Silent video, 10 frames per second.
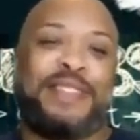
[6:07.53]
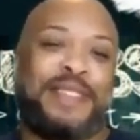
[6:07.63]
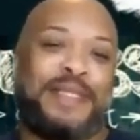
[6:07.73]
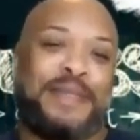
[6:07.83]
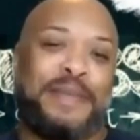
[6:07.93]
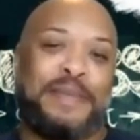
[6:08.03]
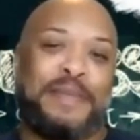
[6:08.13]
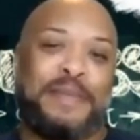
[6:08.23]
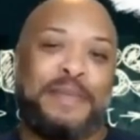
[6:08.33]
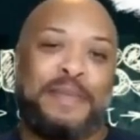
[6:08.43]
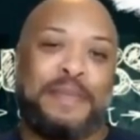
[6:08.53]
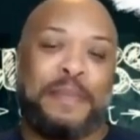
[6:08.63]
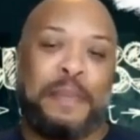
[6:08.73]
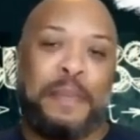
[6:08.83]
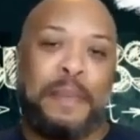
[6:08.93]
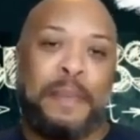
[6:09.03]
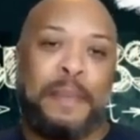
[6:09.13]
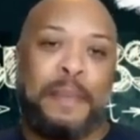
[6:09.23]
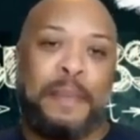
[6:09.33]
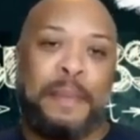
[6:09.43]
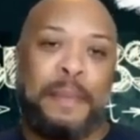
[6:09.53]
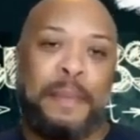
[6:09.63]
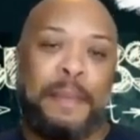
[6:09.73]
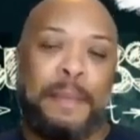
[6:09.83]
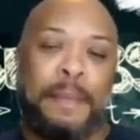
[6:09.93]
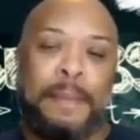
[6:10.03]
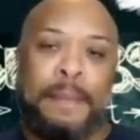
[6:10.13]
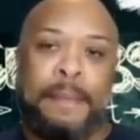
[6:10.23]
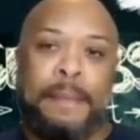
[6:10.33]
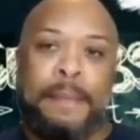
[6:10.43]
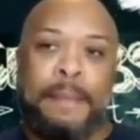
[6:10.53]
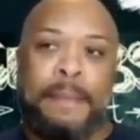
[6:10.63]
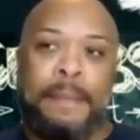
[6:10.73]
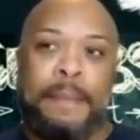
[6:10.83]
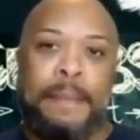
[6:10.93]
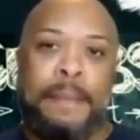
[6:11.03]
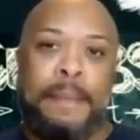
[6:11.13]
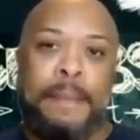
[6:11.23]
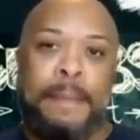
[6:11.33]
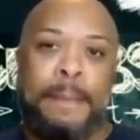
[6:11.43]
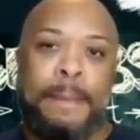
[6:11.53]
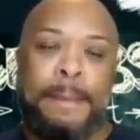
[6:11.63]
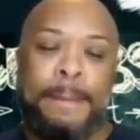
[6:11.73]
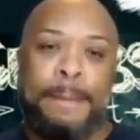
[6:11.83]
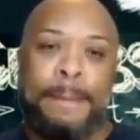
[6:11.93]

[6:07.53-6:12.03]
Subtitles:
This person isn't speaking.